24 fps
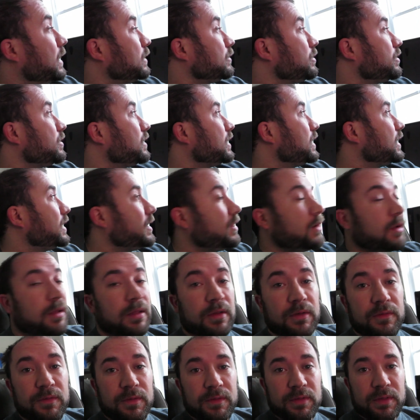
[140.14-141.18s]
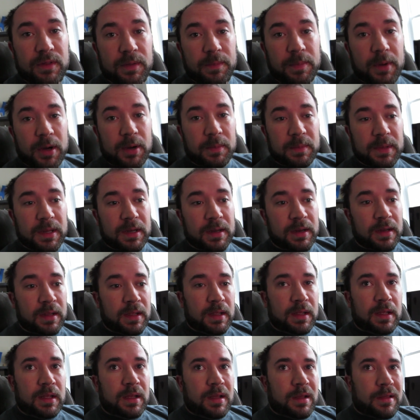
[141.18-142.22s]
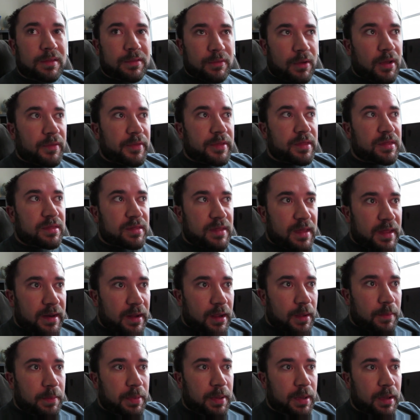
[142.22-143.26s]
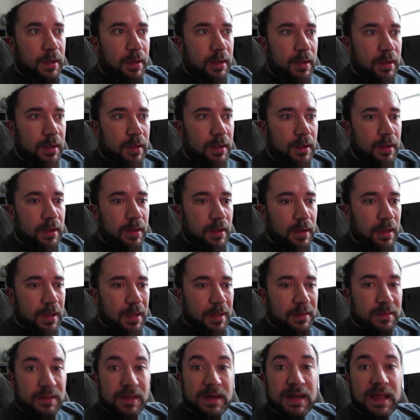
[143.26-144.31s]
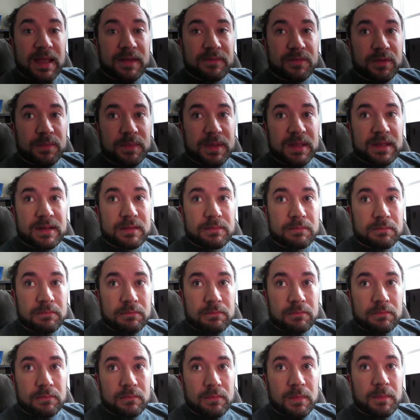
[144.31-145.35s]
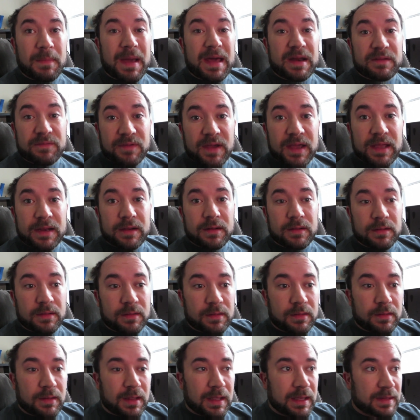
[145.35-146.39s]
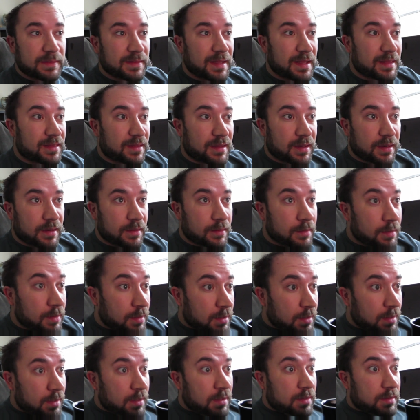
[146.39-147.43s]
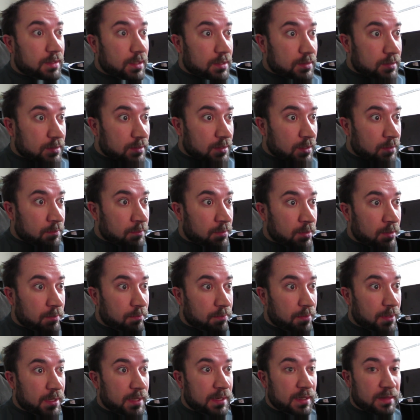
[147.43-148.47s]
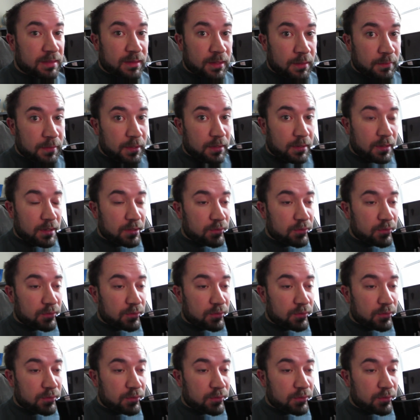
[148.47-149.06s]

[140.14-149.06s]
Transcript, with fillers: outside all over the apartment. So all this setup uh, is gonna have to be modified and that's gonna take time, but it's gonna be a good